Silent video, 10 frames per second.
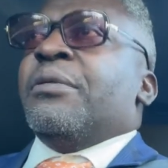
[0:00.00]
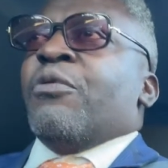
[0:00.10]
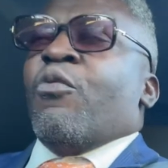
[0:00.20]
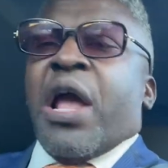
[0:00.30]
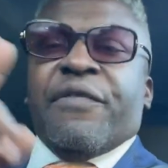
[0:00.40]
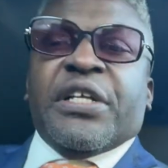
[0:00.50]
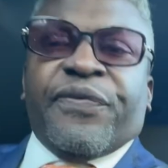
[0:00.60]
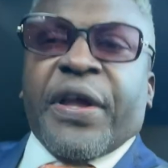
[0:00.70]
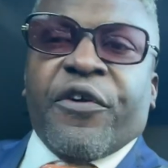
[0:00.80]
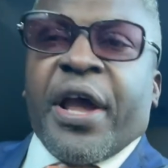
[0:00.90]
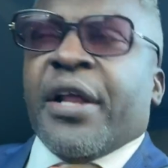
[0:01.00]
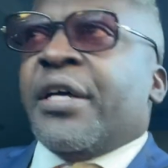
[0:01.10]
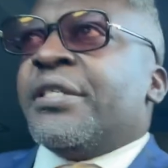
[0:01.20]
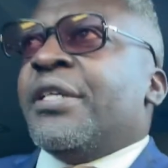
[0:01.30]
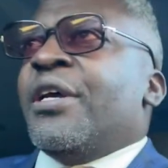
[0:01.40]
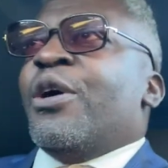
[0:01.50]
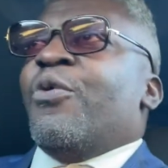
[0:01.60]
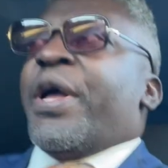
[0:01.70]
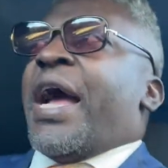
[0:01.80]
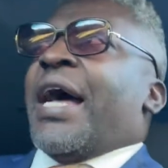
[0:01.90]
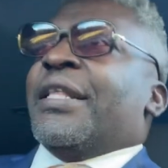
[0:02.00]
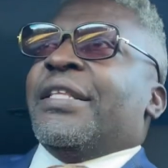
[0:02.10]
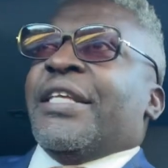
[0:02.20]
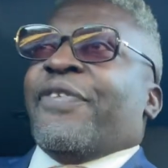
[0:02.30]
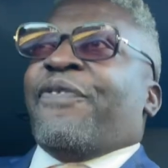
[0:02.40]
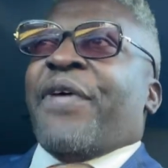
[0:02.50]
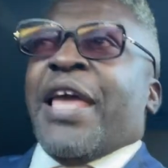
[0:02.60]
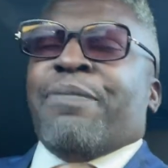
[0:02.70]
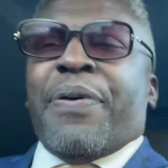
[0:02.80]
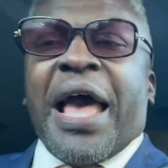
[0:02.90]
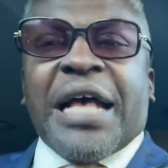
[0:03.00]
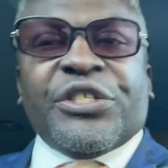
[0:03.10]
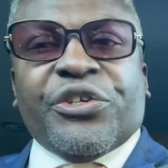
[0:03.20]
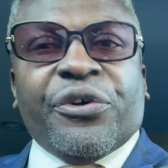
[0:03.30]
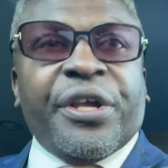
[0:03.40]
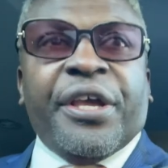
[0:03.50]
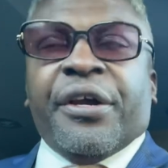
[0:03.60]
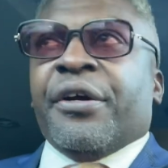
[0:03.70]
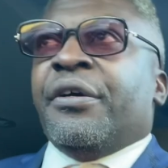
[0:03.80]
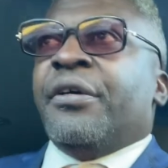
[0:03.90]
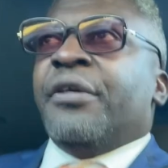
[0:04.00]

waving his finger at us. We got this fake pastor here